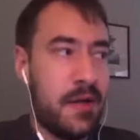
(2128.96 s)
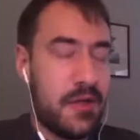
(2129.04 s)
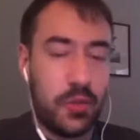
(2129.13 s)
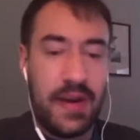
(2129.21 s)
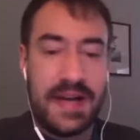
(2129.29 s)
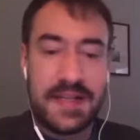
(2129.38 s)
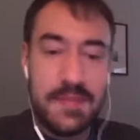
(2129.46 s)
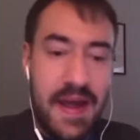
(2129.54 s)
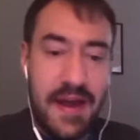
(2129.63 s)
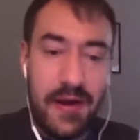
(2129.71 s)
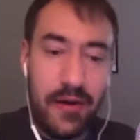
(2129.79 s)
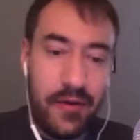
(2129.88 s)
direct
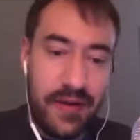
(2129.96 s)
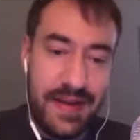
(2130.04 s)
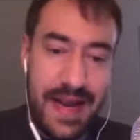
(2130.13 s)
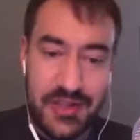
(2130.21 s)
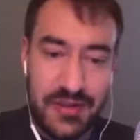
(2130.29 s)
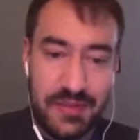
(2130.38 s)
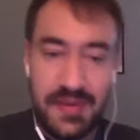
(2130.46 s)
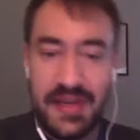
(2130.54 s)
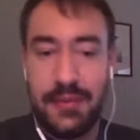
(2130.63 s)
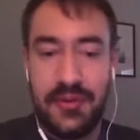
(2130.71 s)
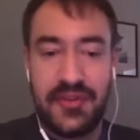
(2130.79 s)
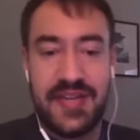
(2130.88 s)
mail and actually
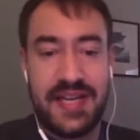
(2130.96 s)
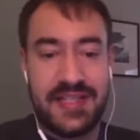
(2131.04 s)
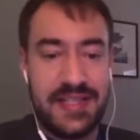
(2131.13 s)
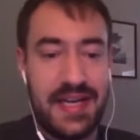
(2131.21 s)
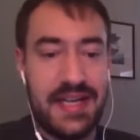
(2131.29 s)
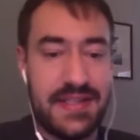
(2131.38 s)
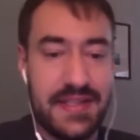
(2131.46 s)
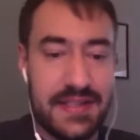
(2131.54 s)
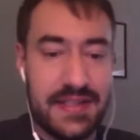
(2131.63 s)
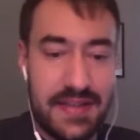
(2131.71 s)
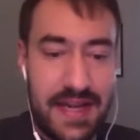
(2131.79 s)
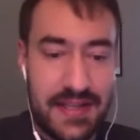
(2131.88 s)
being able to test the
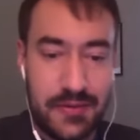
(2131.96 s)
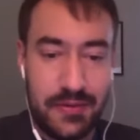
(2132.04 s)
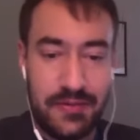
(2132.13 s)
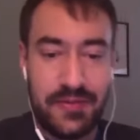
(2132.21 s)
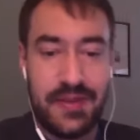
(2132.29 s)
ideas and that that's, sort of thing.